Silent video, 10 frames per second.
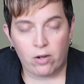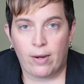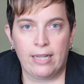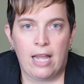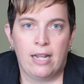
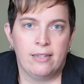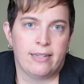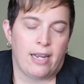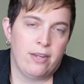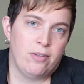Great
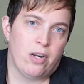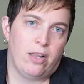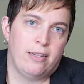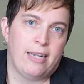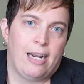lens. I use it
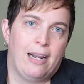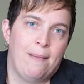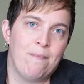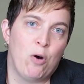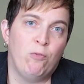all the
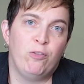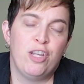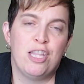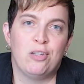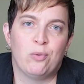time.
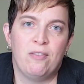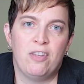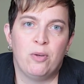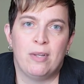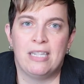Hopefully this
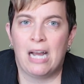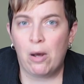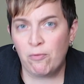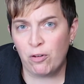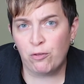review is
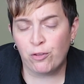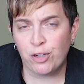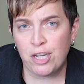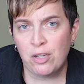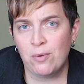helpful for
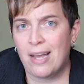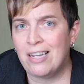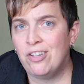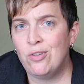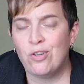you
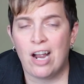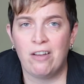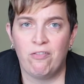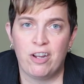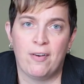as you try
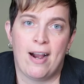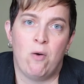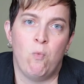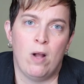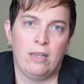to figure
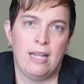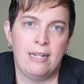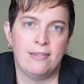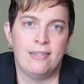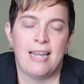out what
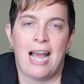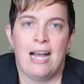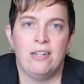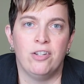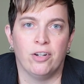lenses to
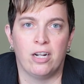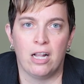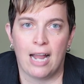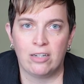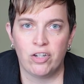add to your
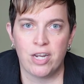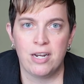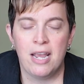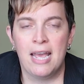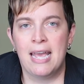
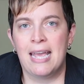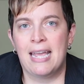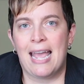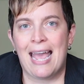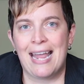collection,
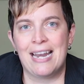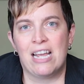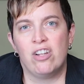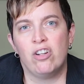and